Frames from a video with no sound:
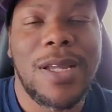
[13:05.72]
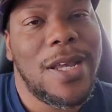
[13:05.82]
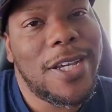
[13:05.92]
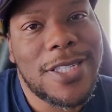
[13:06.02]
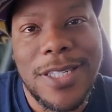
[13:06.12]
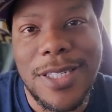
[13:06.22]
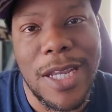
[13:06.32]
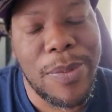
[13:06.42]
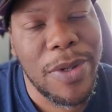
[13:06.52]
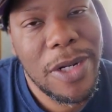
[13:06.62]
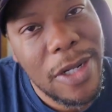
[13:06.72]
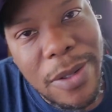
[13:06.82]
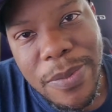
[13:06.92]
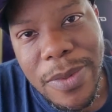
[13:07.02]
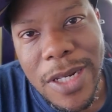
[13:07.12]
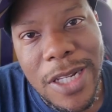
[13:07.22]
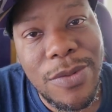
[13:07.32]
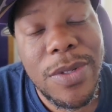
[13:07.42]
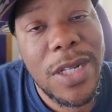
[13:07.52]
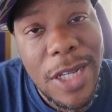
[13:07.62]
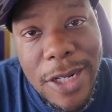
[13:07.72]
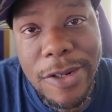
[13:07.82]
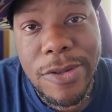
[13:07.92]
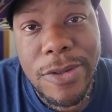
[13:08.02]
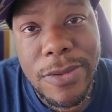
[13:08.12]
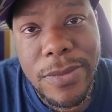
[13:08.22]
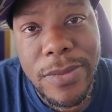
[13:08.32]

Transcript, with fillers: has to step it up, and it's ridiculous.